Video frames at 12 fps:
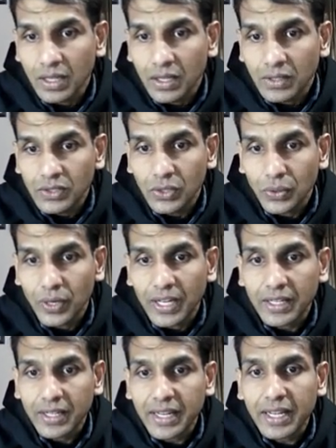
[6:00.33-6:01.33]
So I
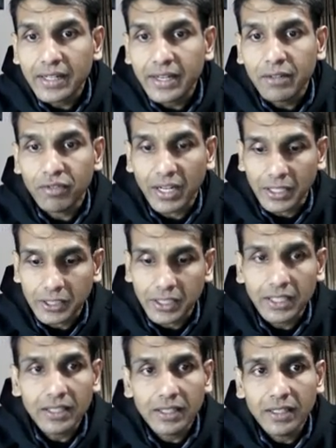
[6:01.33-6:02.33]
created a
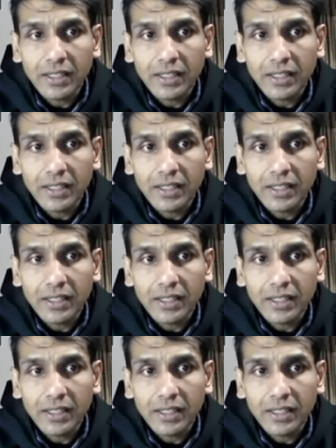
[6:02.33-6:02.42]
function